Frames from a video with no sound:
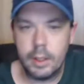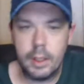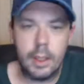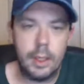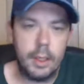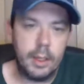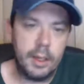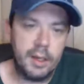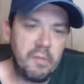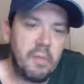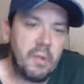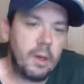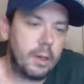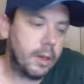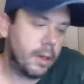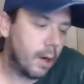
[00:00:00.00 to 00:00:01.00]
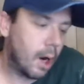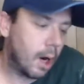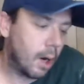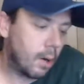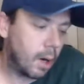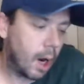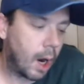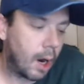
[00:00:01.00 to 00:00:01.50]
And
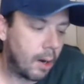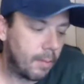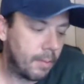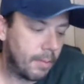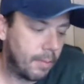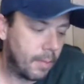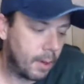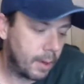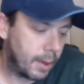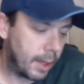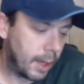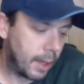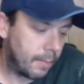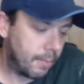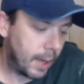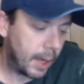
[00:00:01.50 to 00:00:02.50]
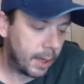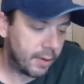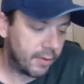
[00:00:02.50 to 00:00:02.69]
our main